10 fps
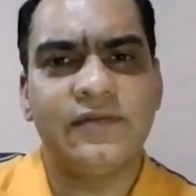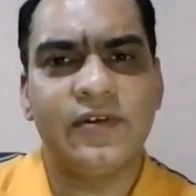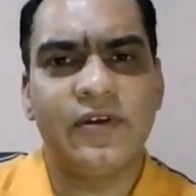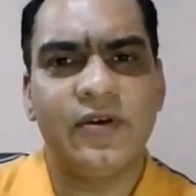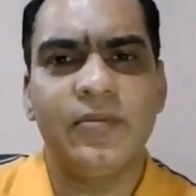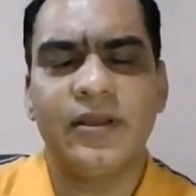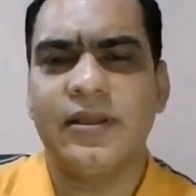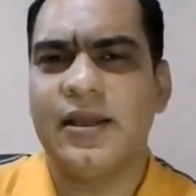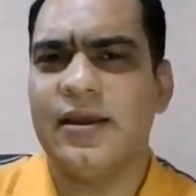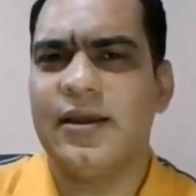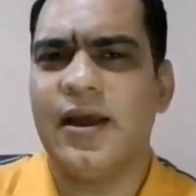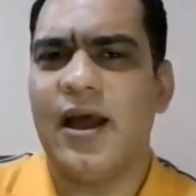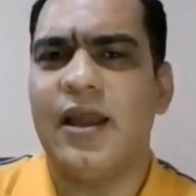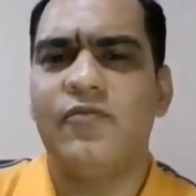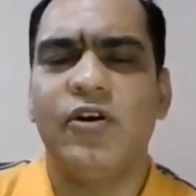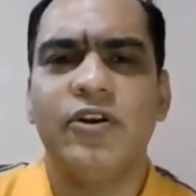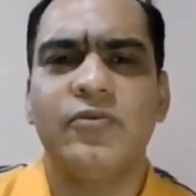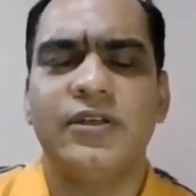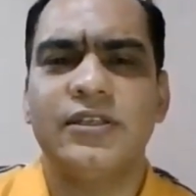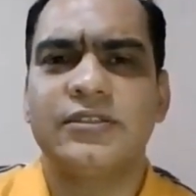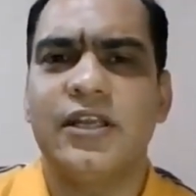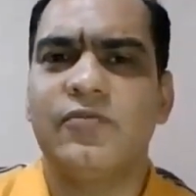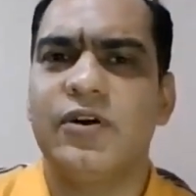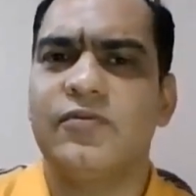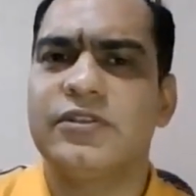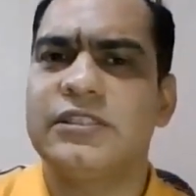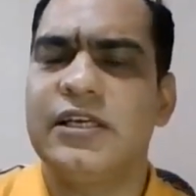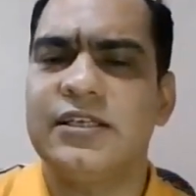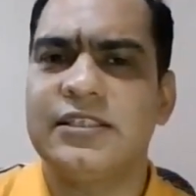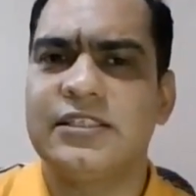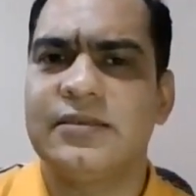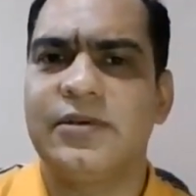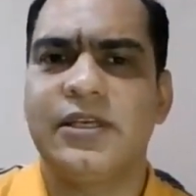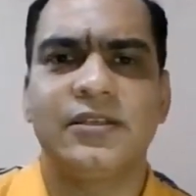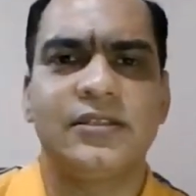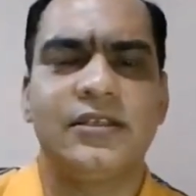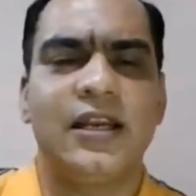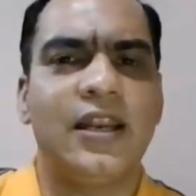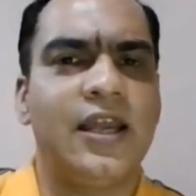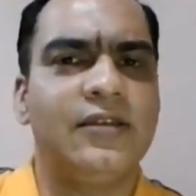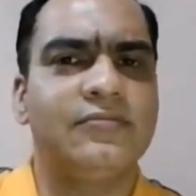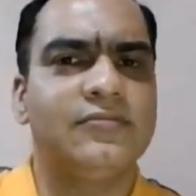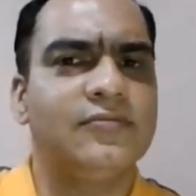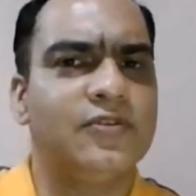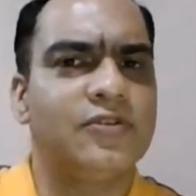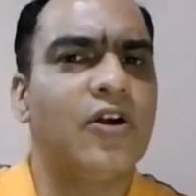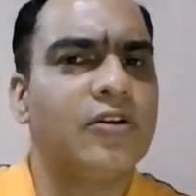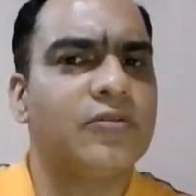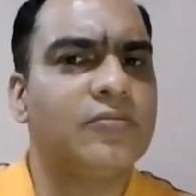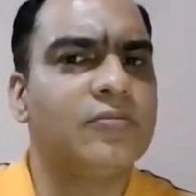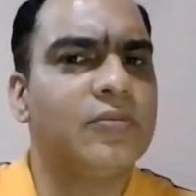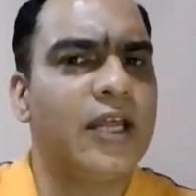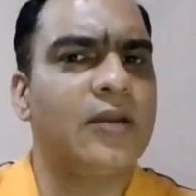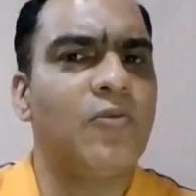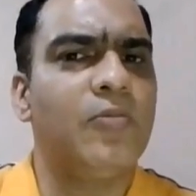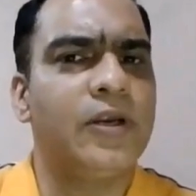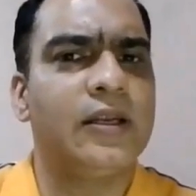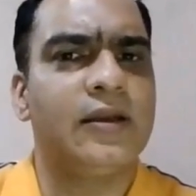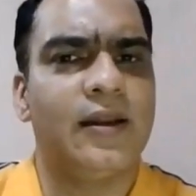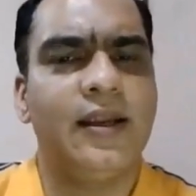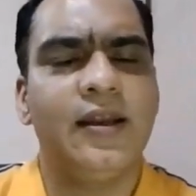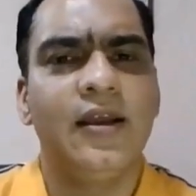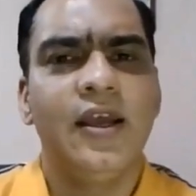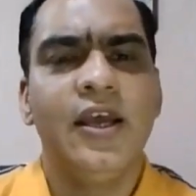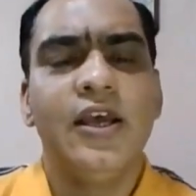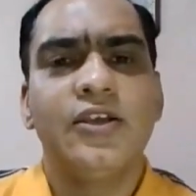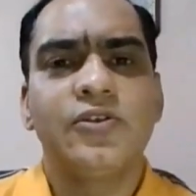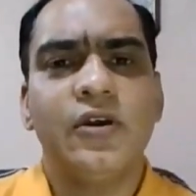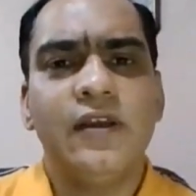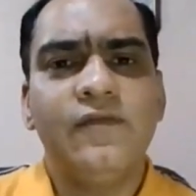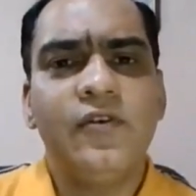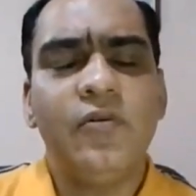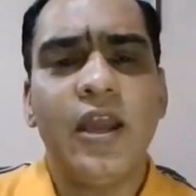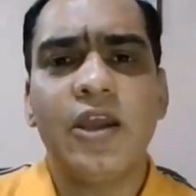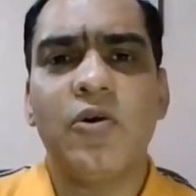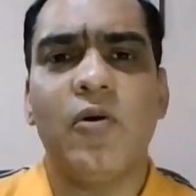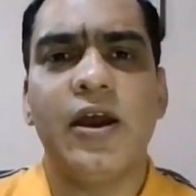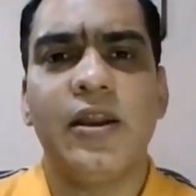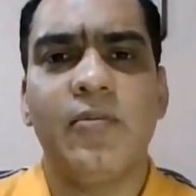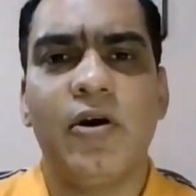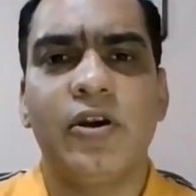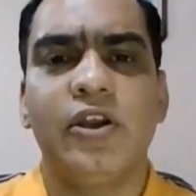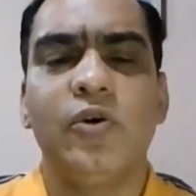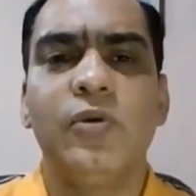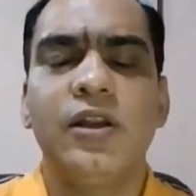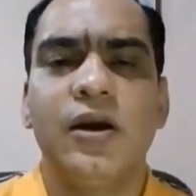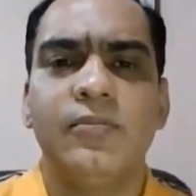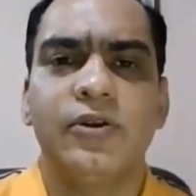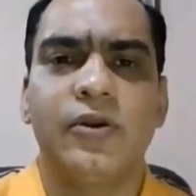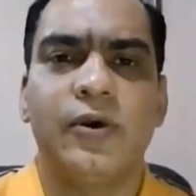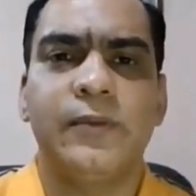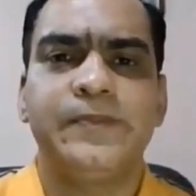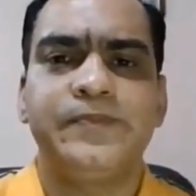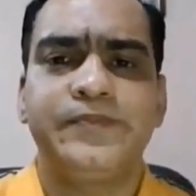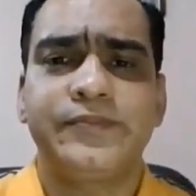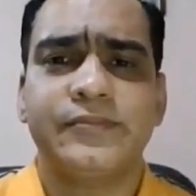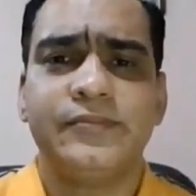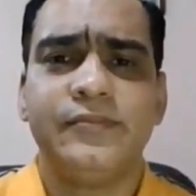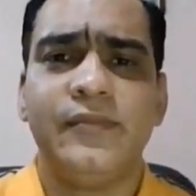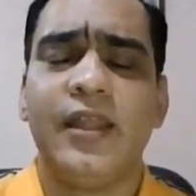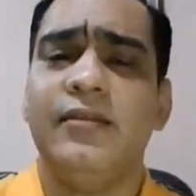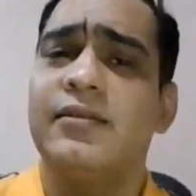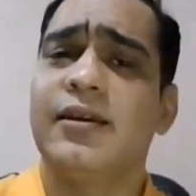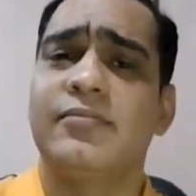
for you, but I wanted to understand what was the urgency, because the deadline was not that moment, right? So if you inquire about it, you will come to know the